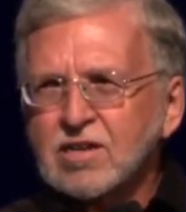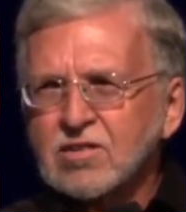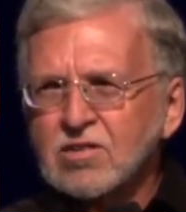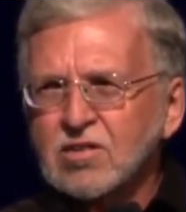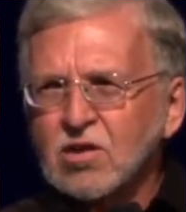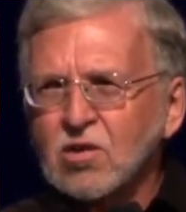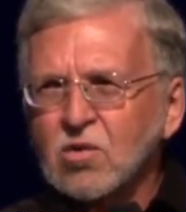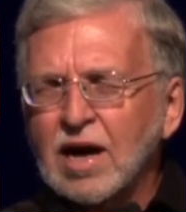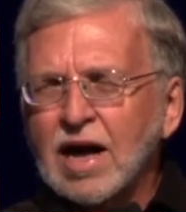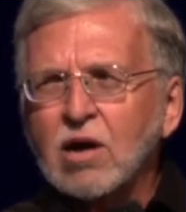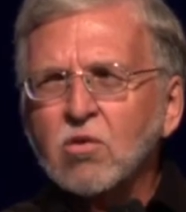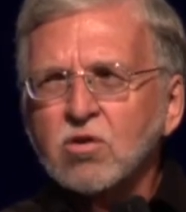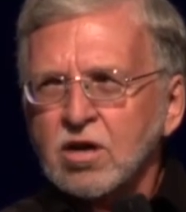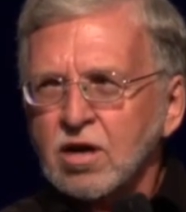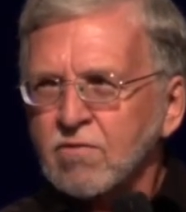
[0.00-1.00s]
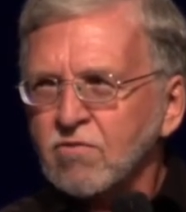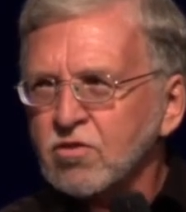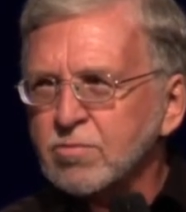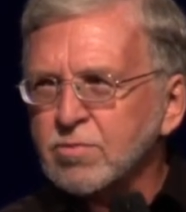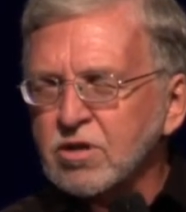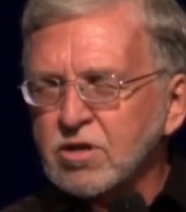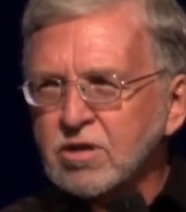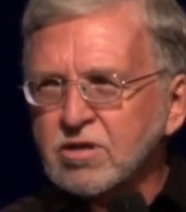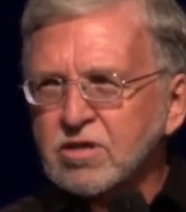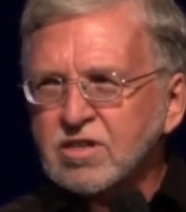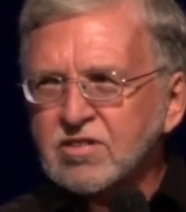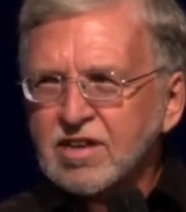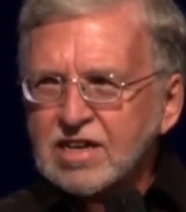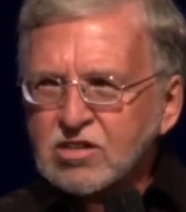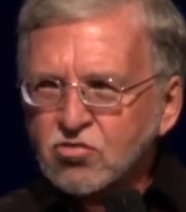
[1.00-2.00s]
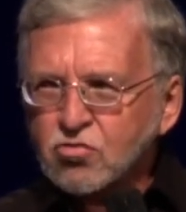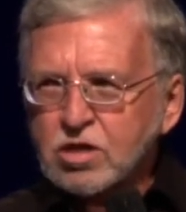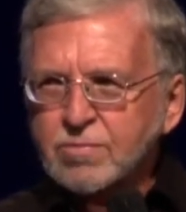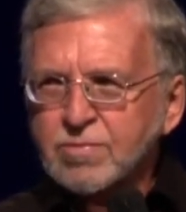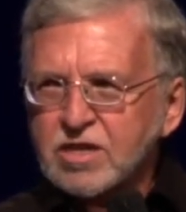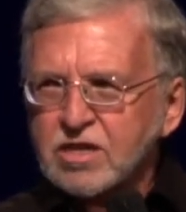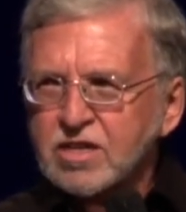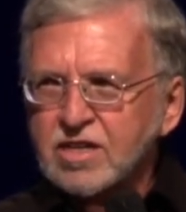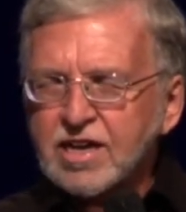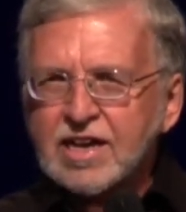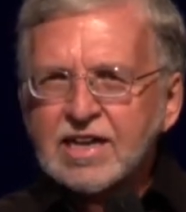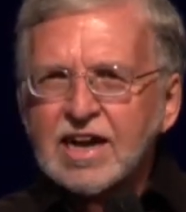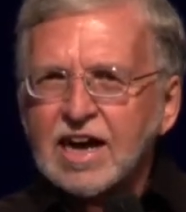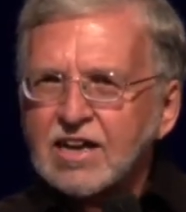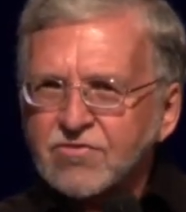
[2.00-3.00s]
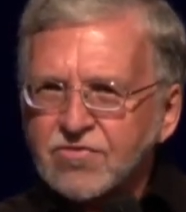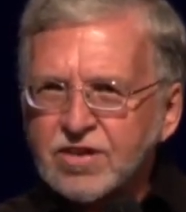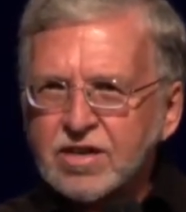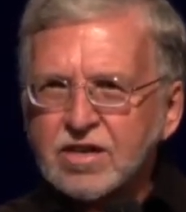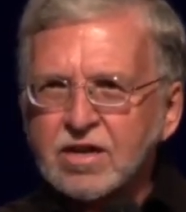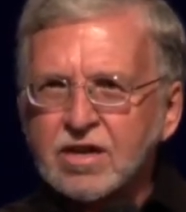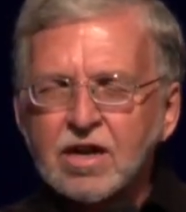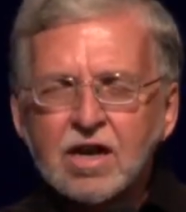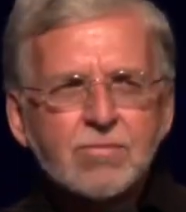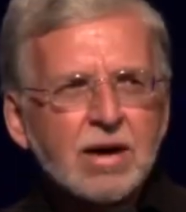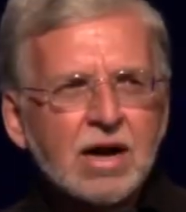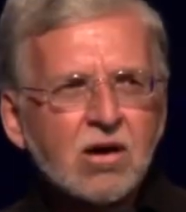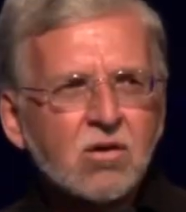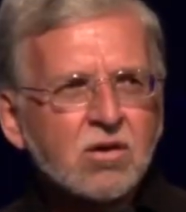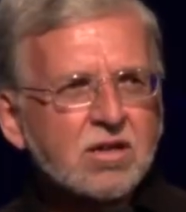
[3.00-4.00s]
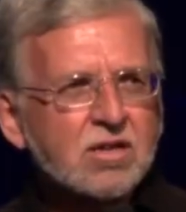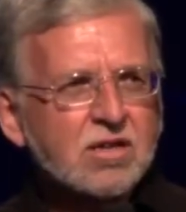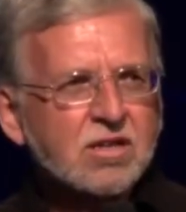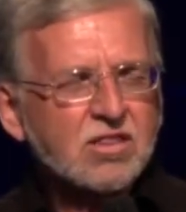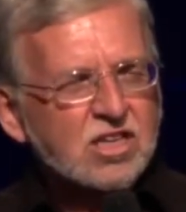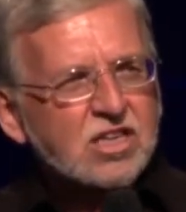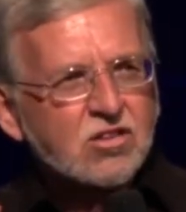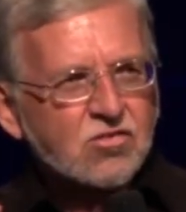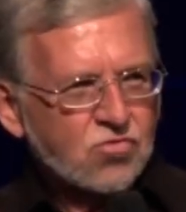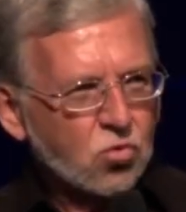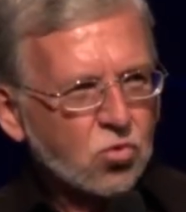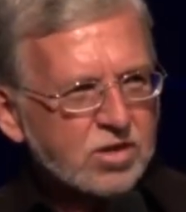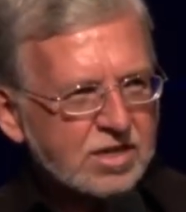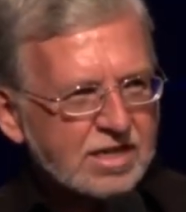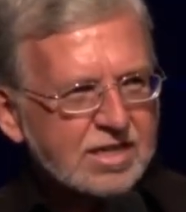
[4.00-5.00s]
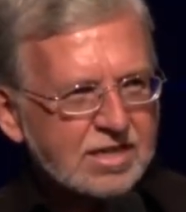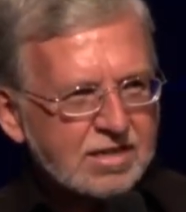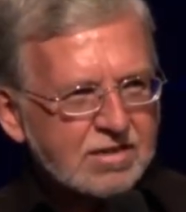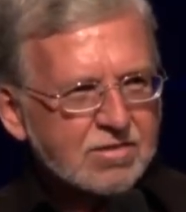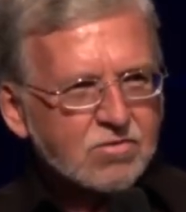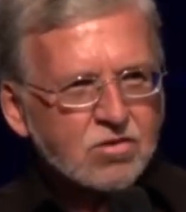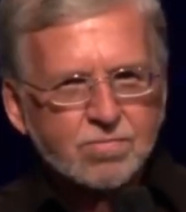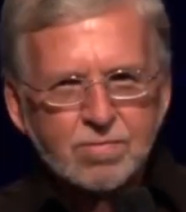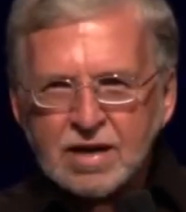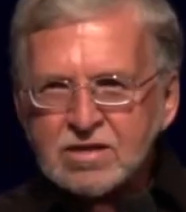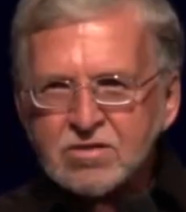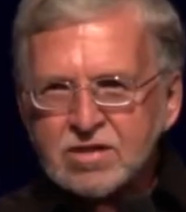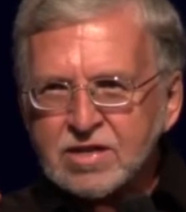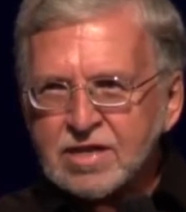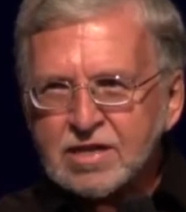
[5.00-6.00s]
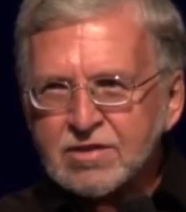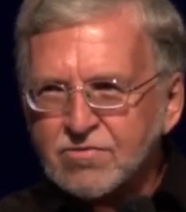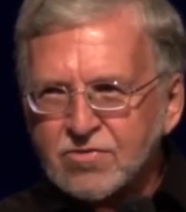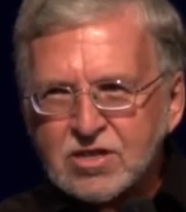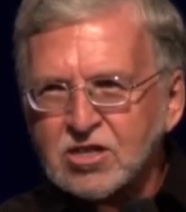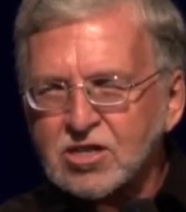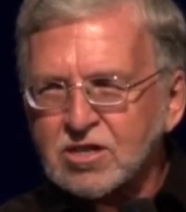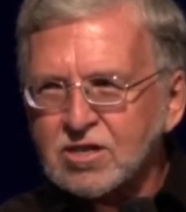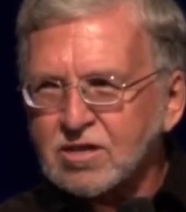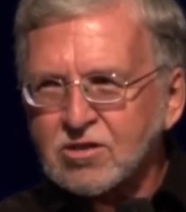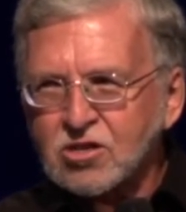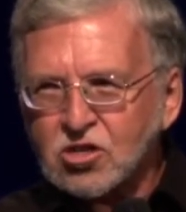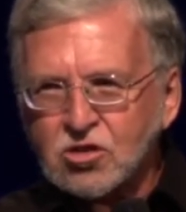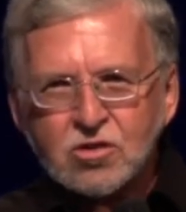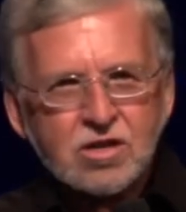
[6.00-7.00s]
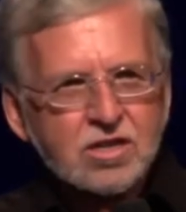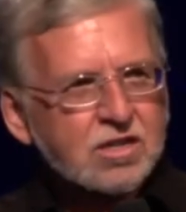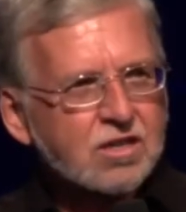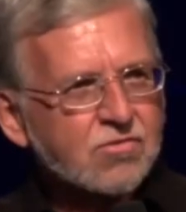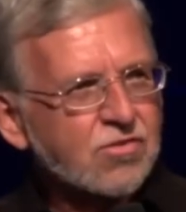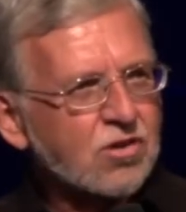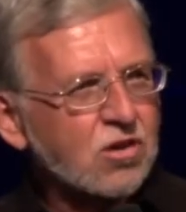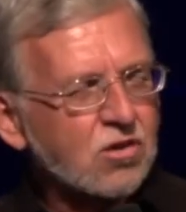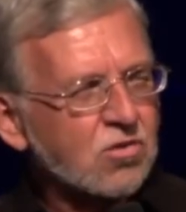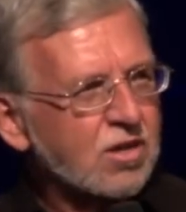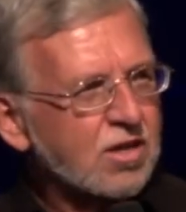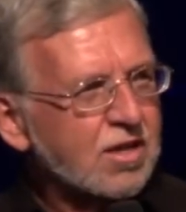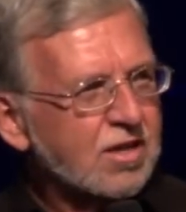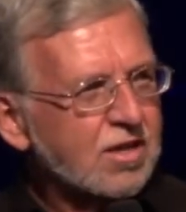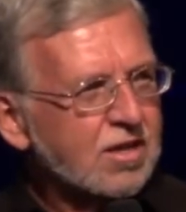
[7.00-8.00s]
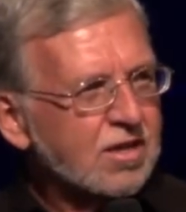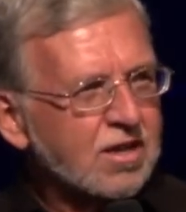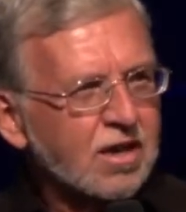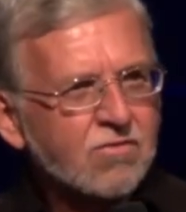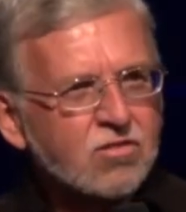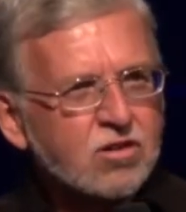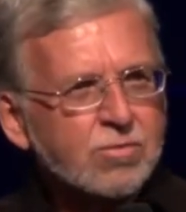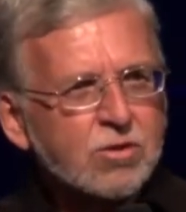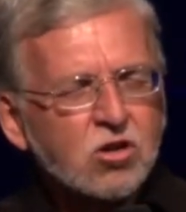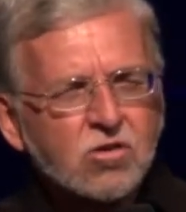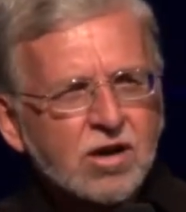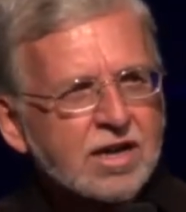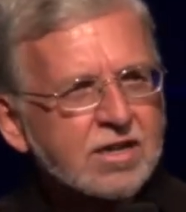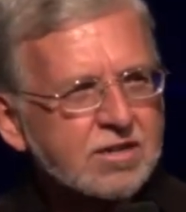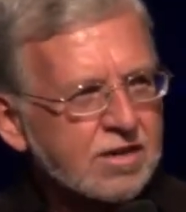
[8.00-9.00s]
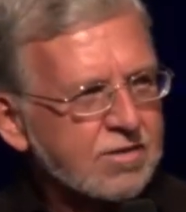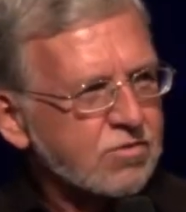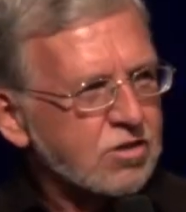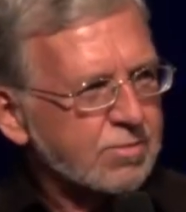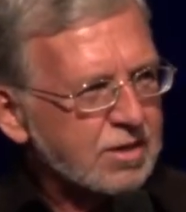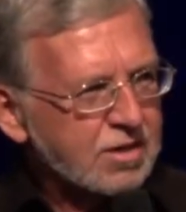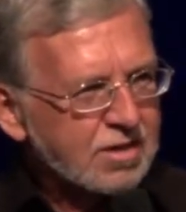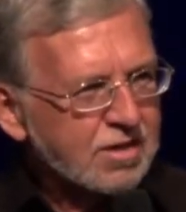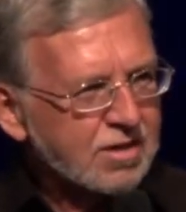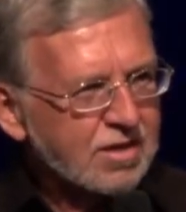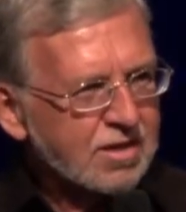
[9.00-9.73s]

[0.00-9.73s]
So, how comfortable does that dream indicate I feel about these four keys of spontaneity, vision, journaling, and flow? Comfortable or uncomfortable?